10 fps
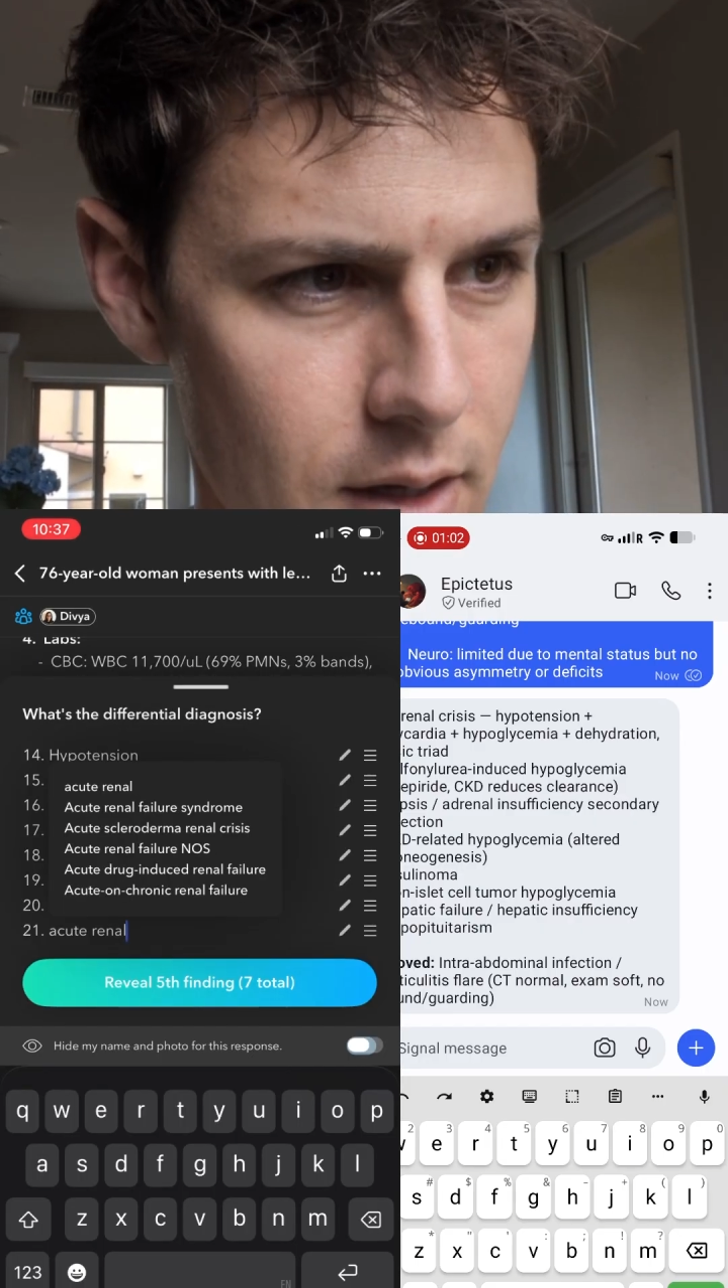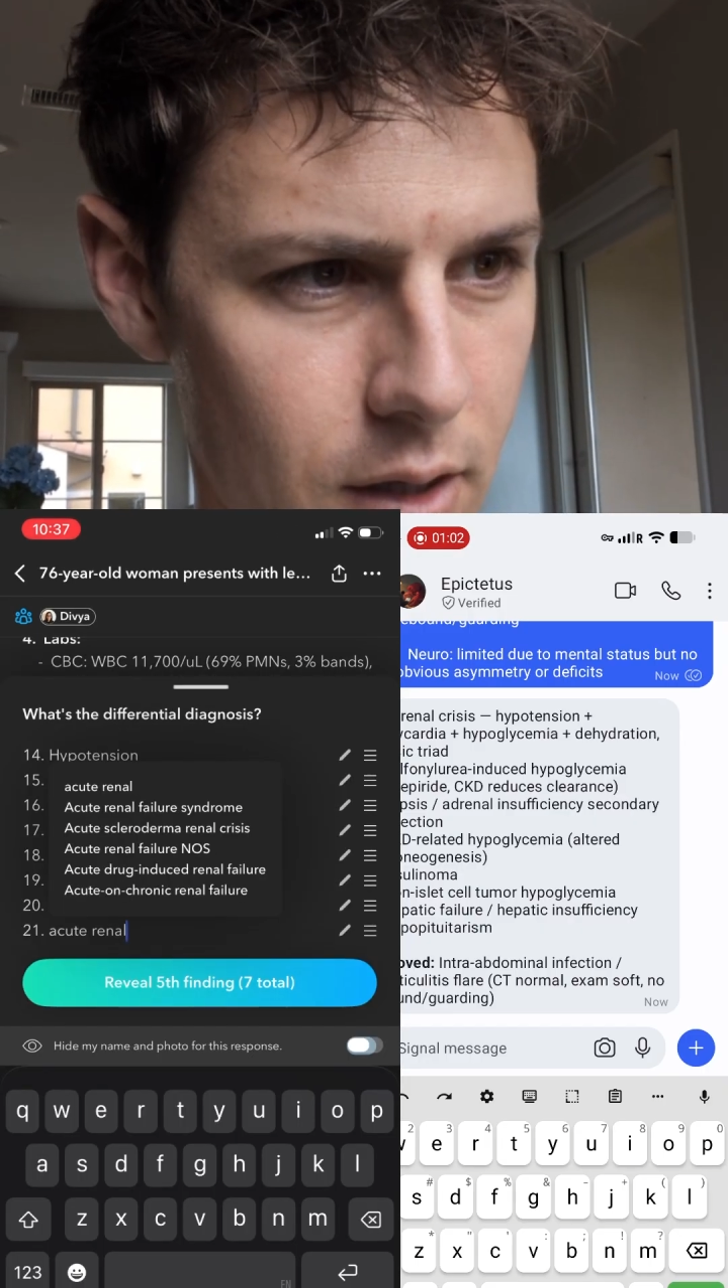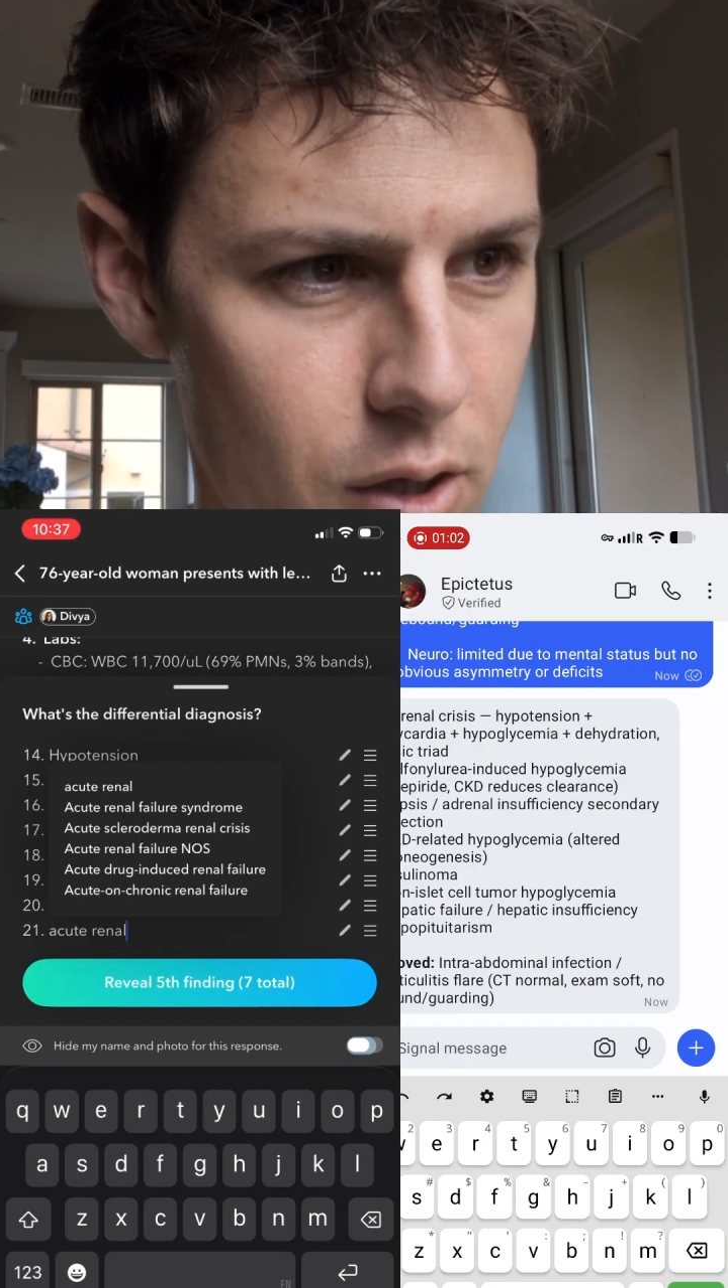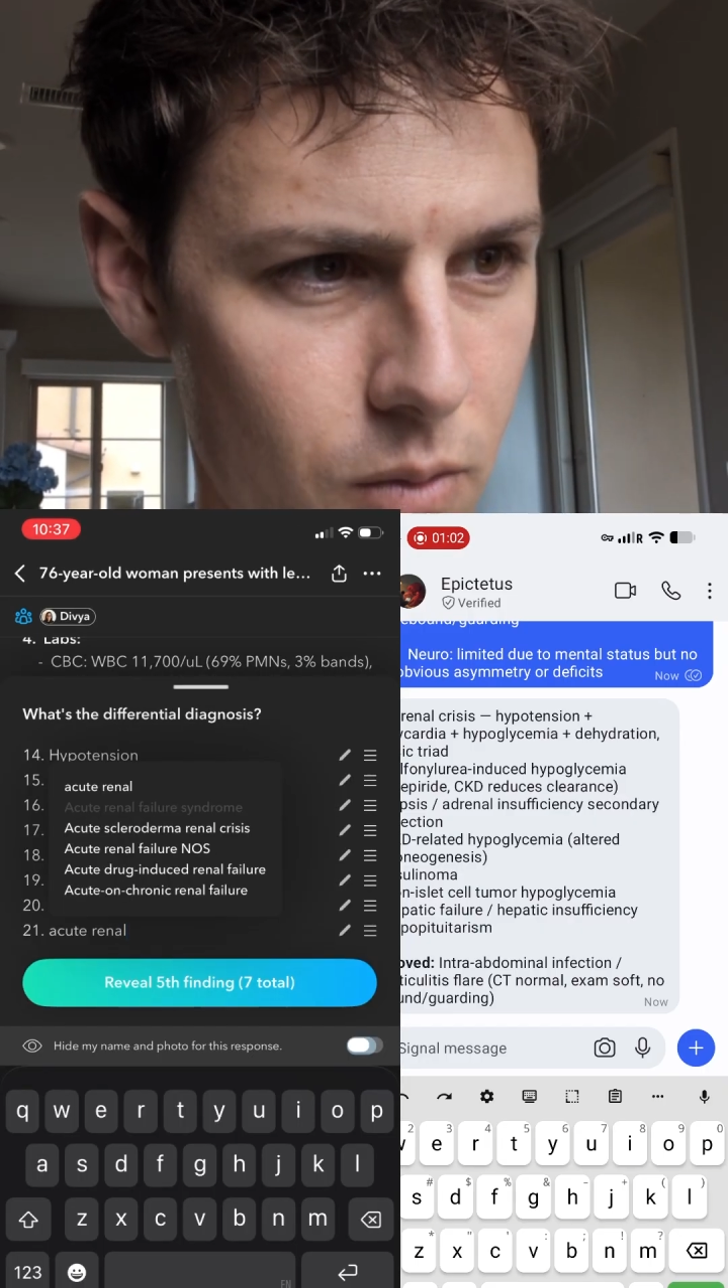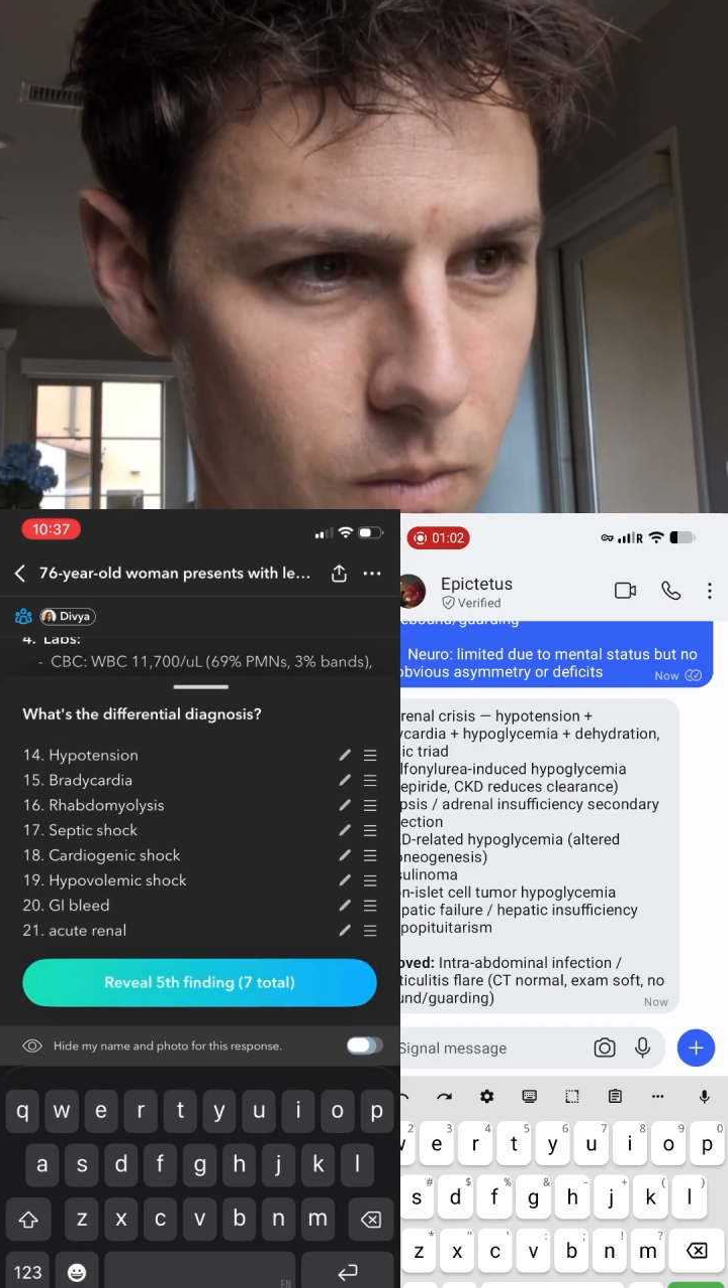
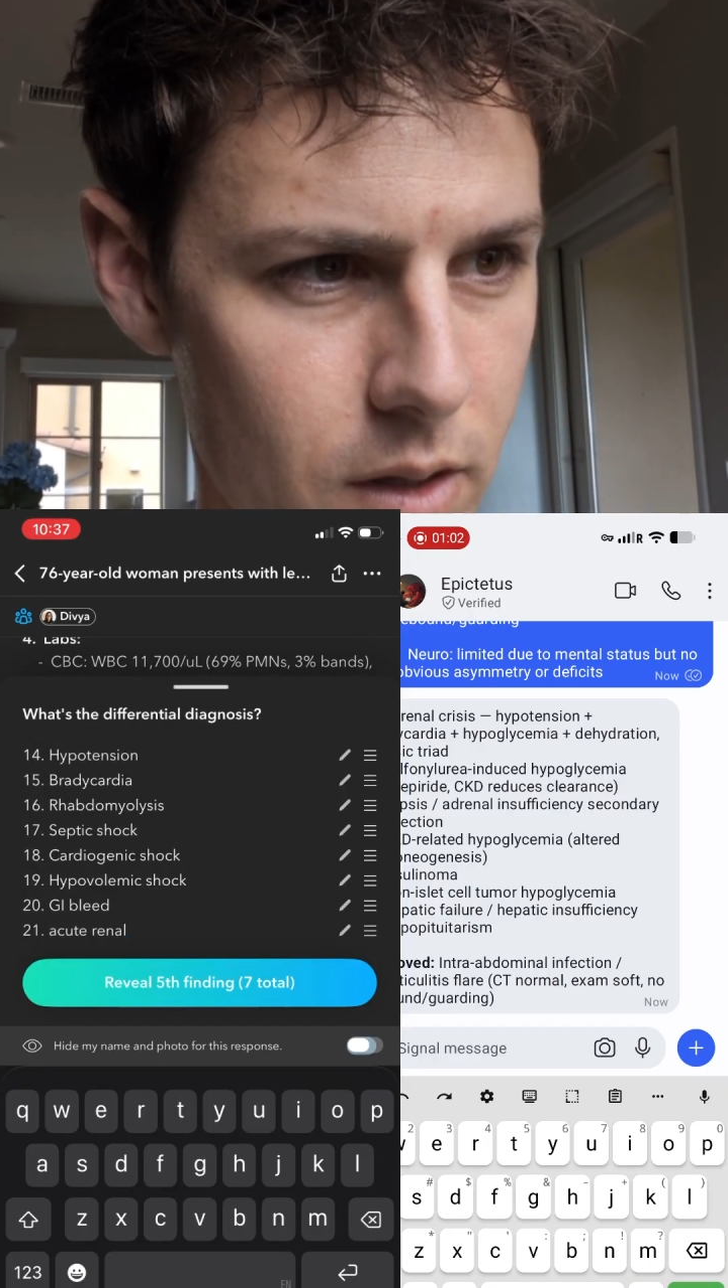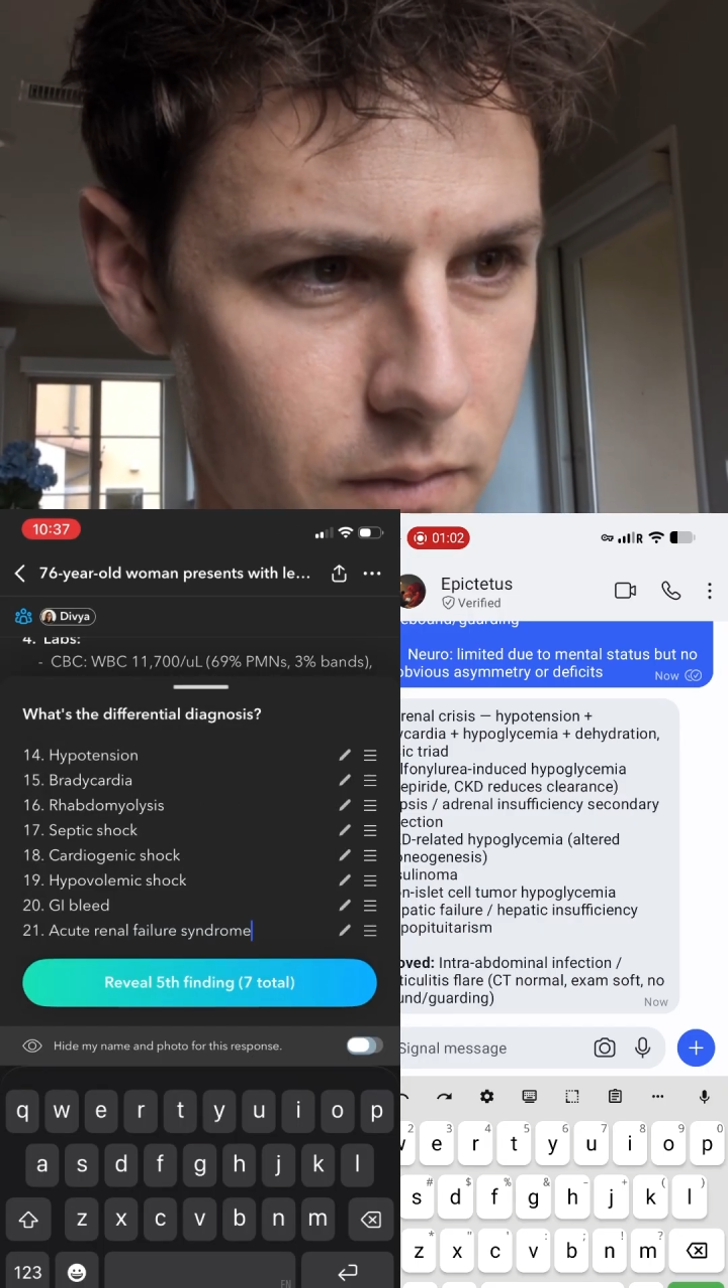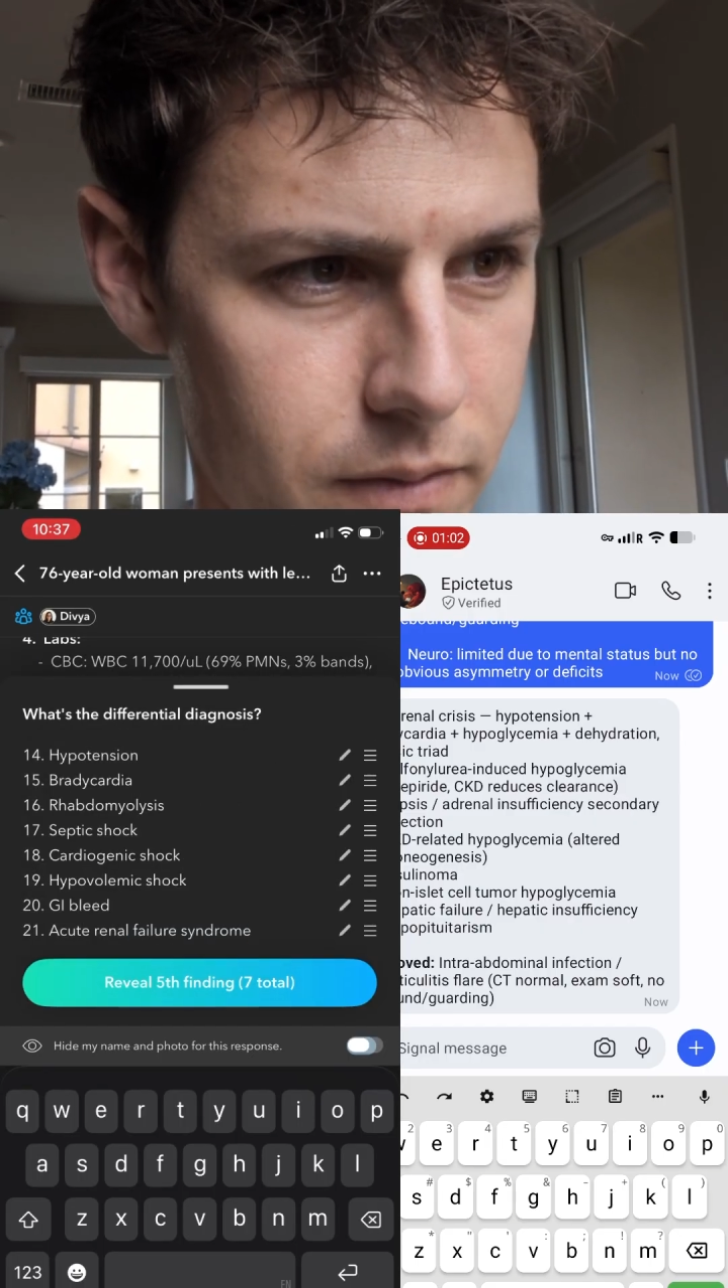Acute renal